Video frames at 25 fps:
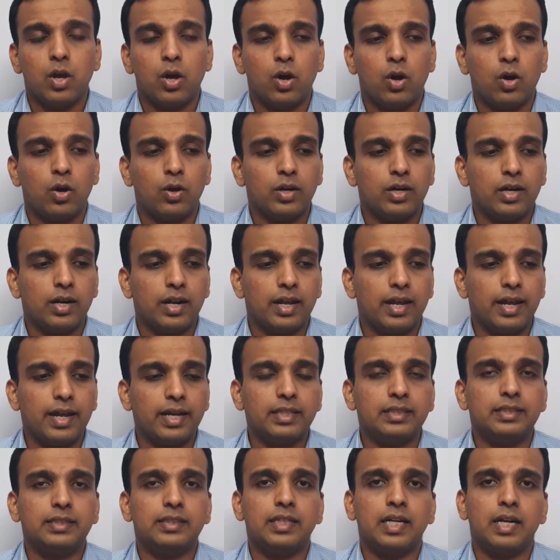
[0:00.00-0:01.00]
on
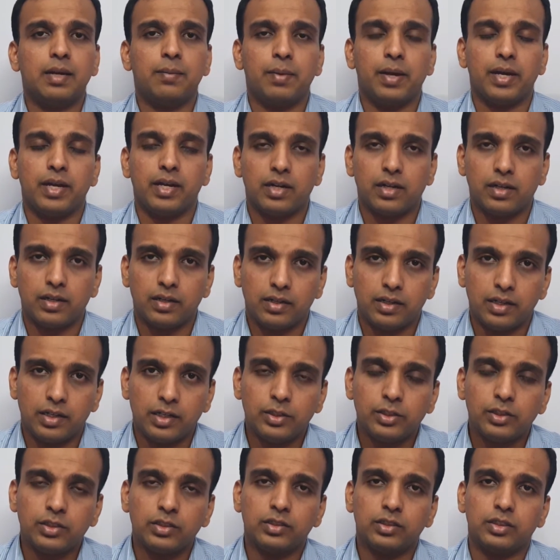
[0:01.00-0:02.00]
extramarital
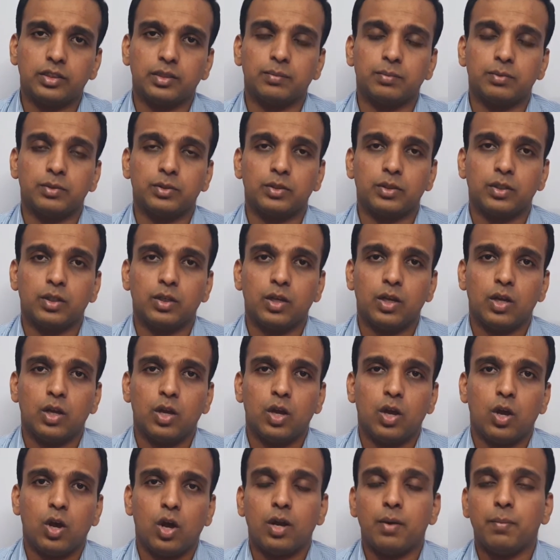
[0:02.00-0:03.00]
relationships,
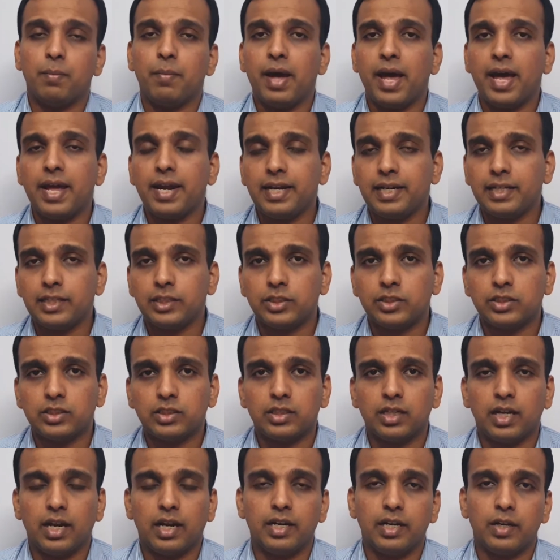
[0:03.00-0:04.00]
on
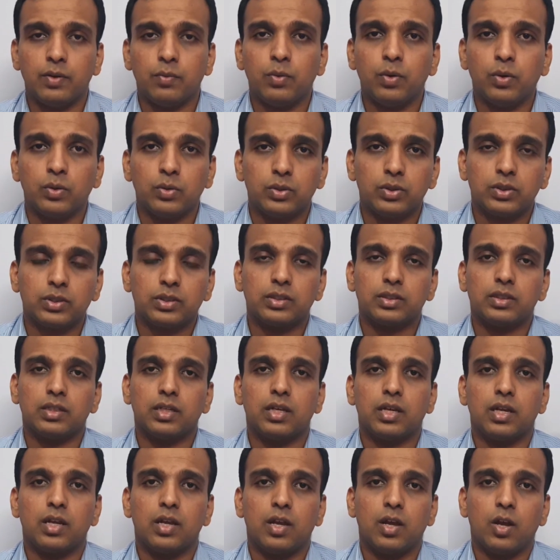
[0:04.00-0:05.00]
marriage and divorce,
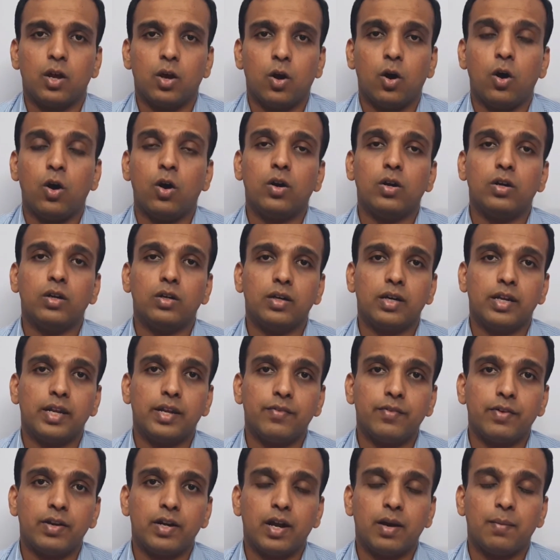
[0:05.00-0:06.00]
or
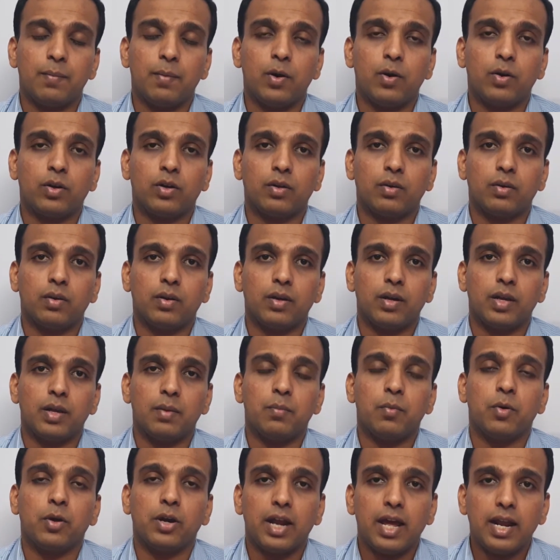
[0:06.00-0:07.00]
even about
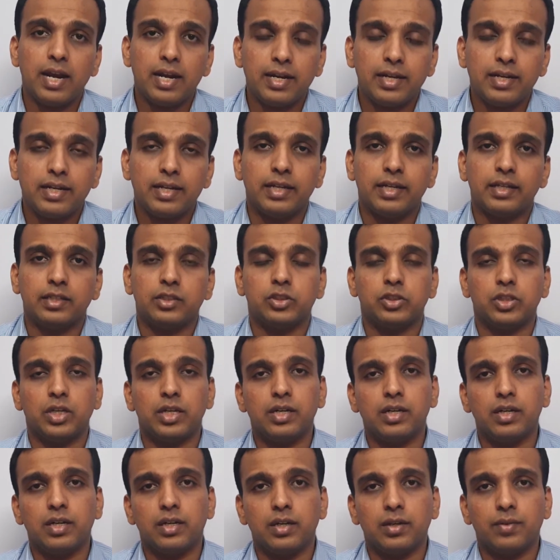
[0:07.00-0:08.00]
immorality in
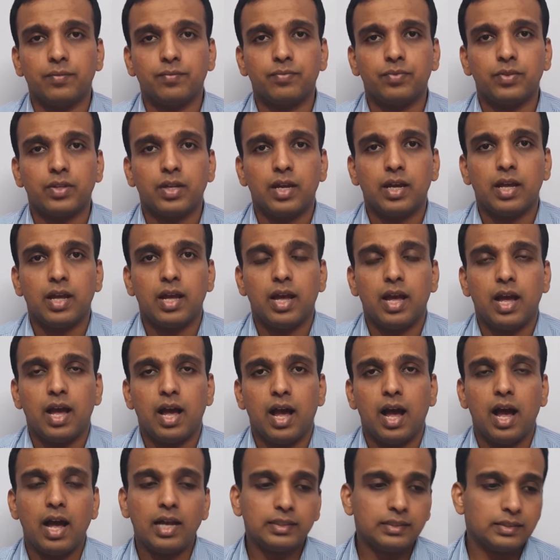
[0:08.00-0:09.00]
general,
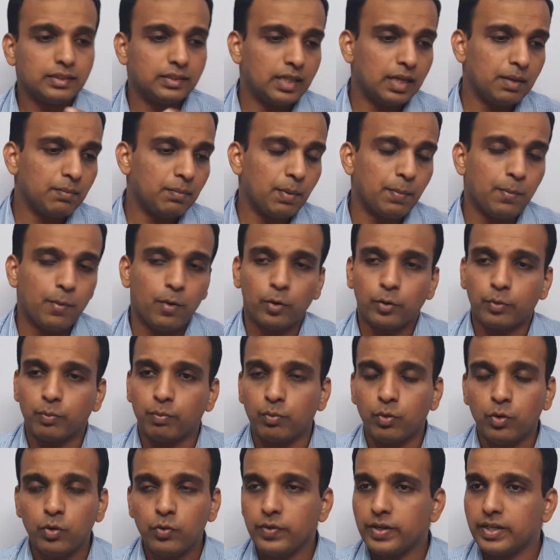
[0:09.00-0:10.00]
ask them about
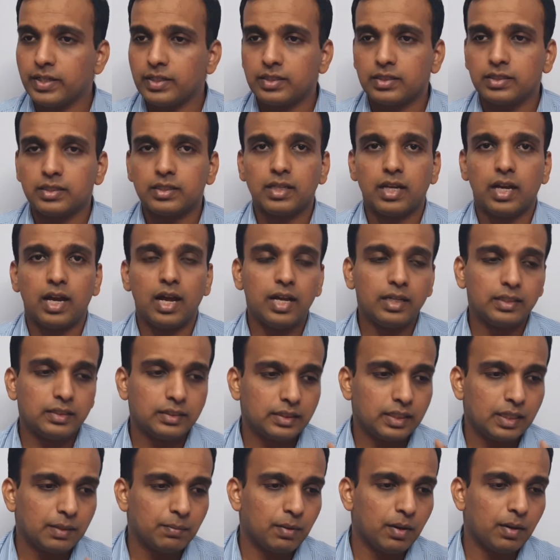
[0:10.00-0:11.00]
movies,
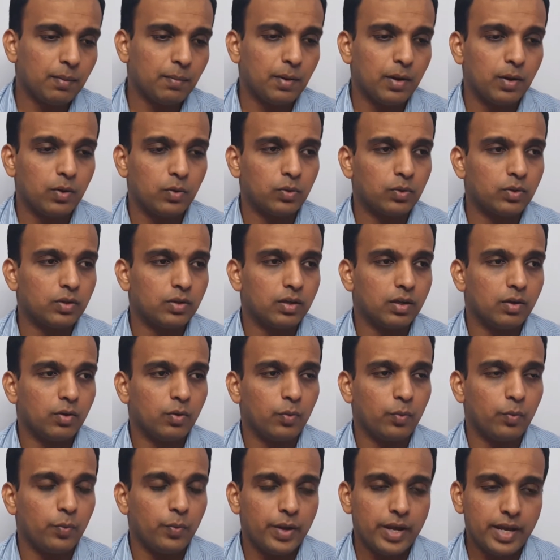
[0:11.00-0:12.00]
ask them about
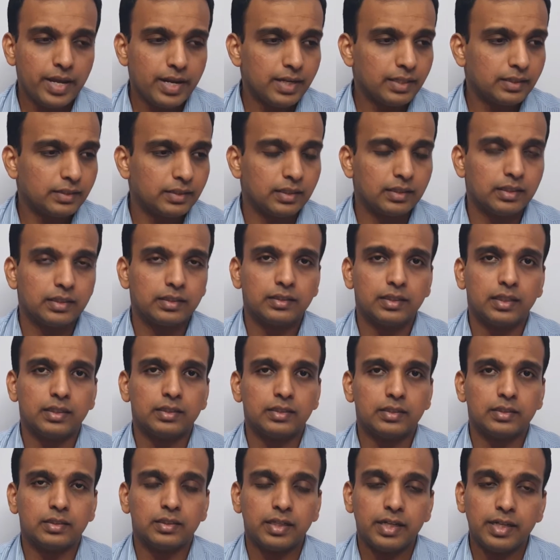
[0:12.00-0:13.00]
various other
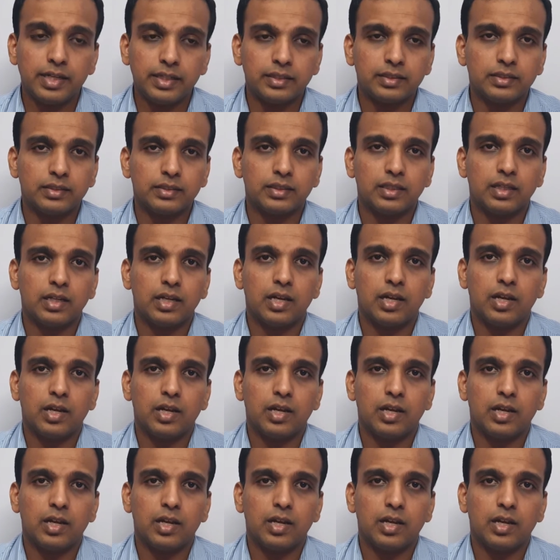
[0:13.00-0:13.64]
such things